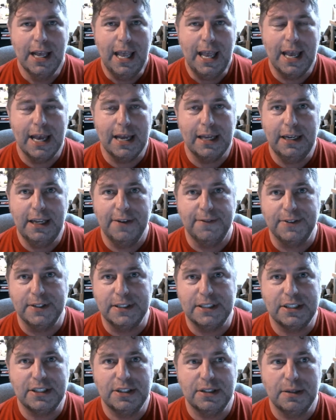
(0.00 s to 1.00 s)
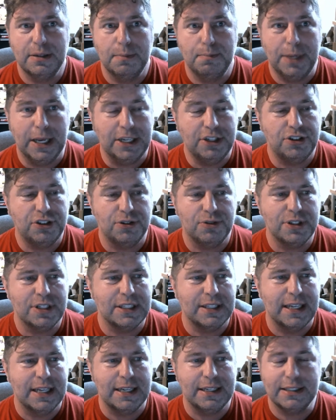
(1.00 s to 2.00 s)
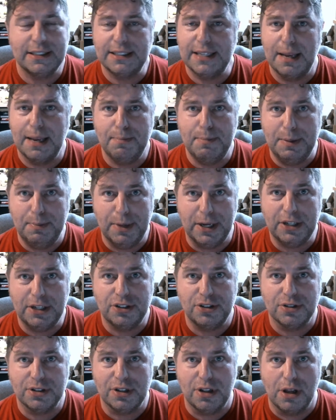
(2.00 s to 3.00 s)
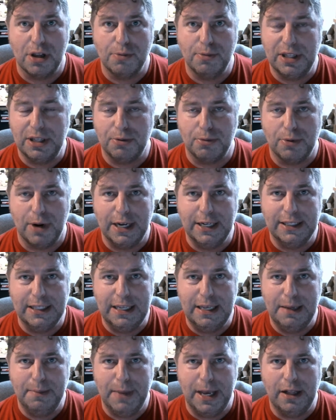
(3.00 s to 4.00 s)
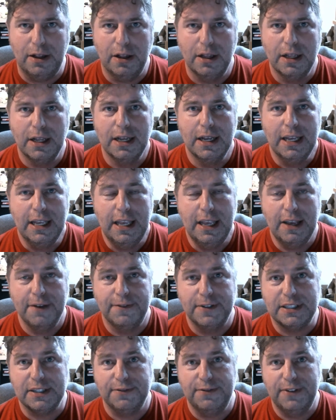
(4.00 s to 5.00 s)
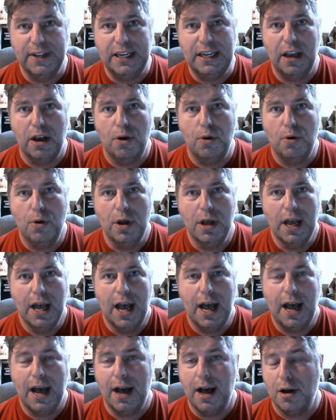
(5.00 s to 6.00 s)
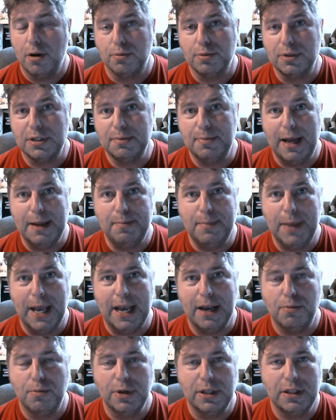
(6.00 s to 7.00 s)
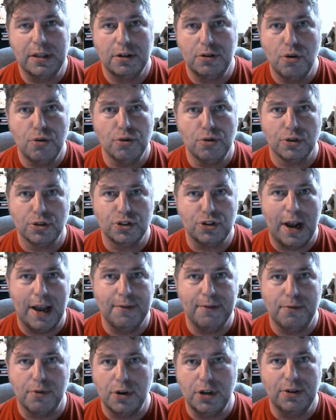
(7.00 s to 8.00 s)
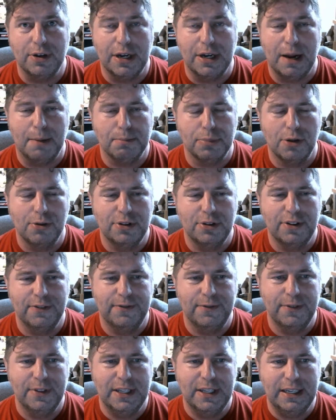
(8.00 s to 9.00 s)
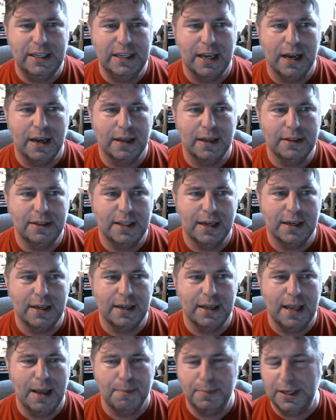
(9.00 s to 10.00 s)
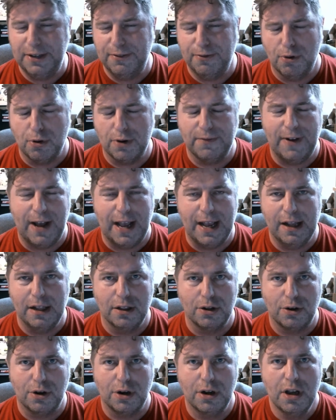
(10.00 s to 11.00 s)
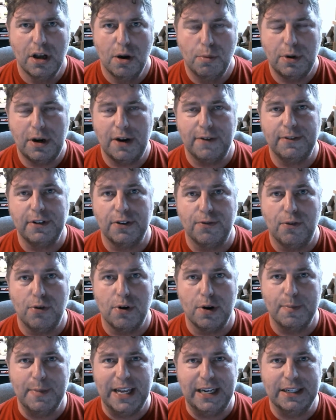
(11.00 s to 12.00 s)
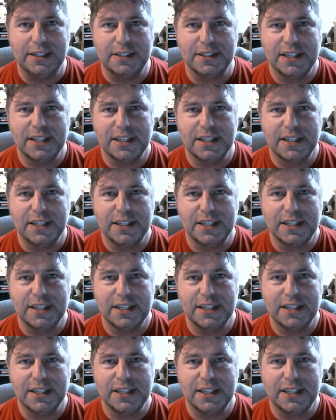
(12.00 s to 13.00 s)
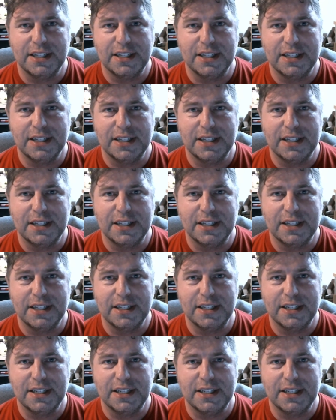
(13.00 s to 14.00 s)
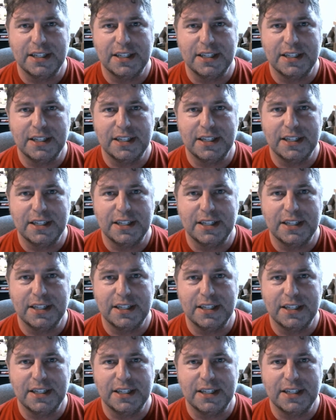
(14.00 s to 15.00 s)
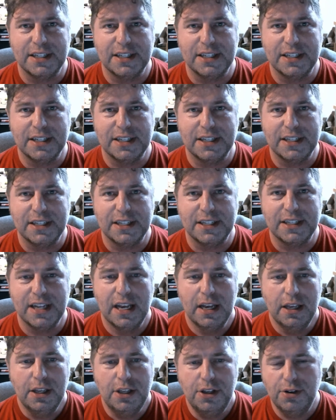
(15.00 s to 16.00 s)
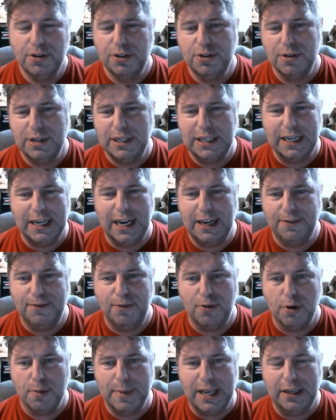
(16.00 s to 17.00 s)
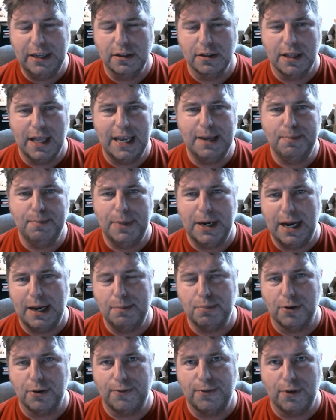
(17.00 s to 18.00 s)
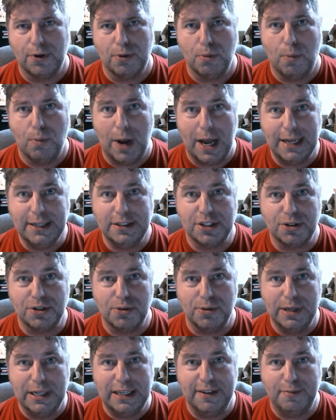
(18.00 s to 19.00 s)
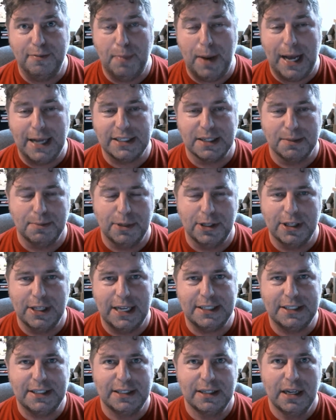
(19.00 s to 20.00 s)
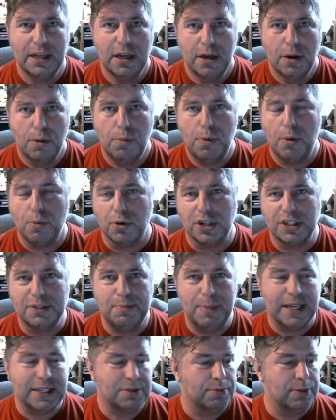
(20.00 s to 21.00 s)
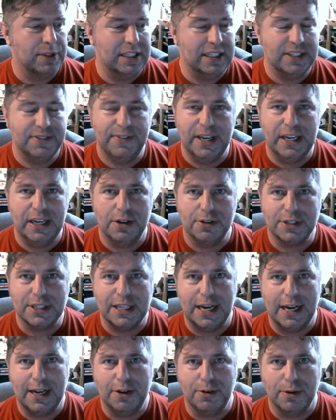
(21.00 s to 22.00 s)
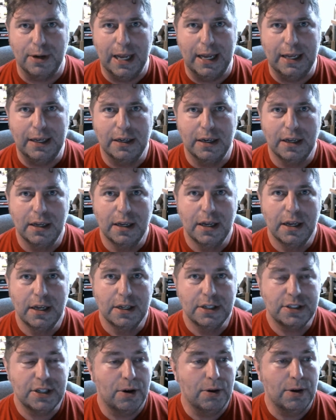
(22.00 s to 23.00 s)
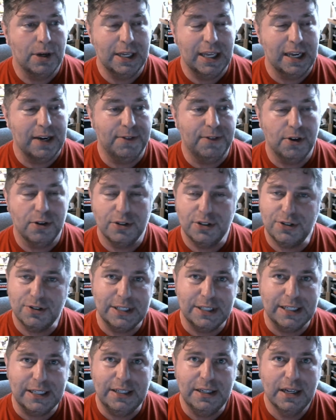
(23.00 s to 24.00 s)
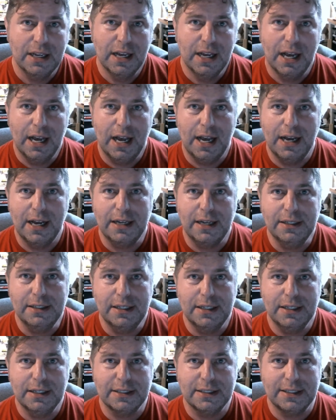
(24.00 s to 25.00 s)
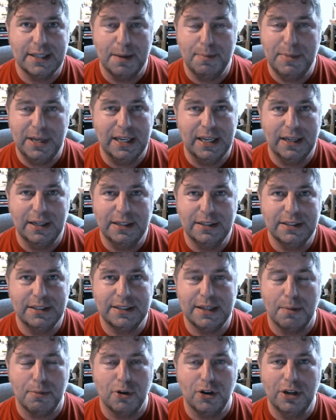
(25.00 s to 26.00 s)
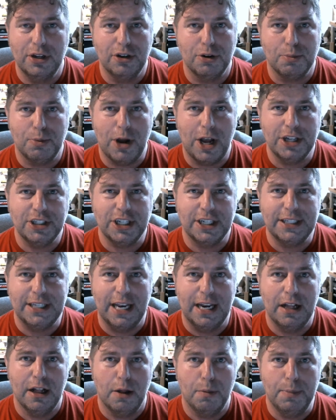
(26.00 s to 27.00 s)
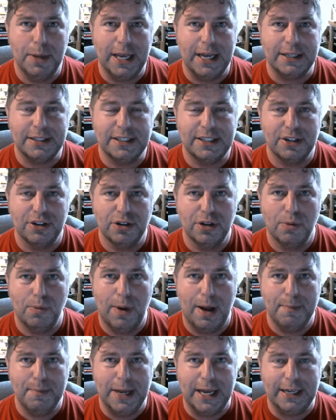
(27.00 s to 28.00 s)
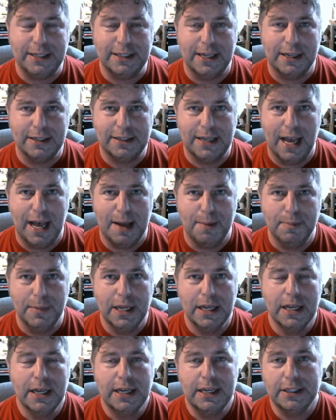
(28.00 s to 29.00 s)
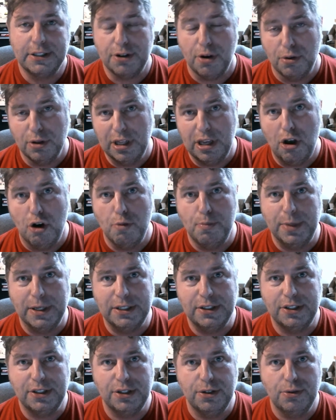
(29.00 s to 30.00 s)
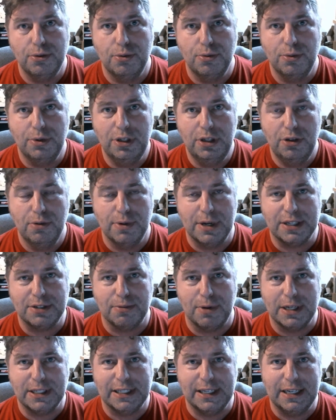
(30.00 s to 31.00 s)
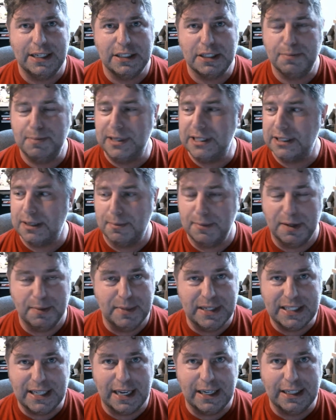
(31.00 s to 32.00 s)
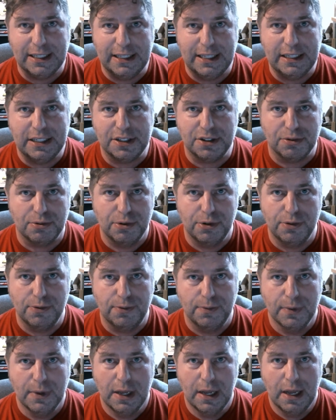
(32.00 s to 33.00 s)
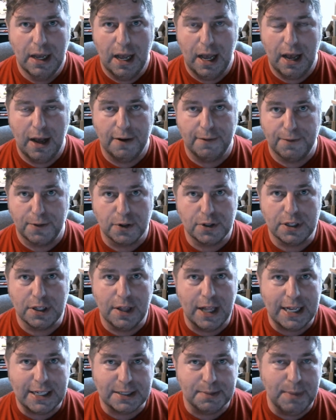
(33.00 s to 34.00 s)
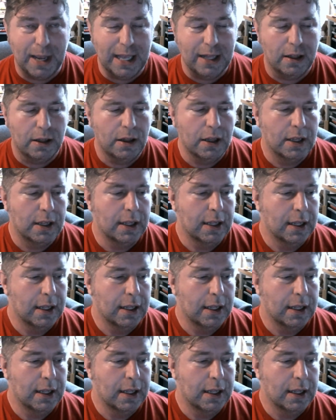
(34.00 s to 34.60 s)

And if it's pictures, then send me pictures along with it right in the email. If it's a video, uh, I'll respond back with a Google Drive where you can upload the the, uh, the MP4 file or whatever your format is. You can also throw it up on YouTube if you want and send me a link. You can do it in any format you like, but I'd prefer widescreen if possible. That's what works best with these videos that I create. So again, if you're interested, uh, send me a summary of your project at help at serialwombat.com. It's only open to U.S. residents because I'm going to be sending these through uh, first class mail.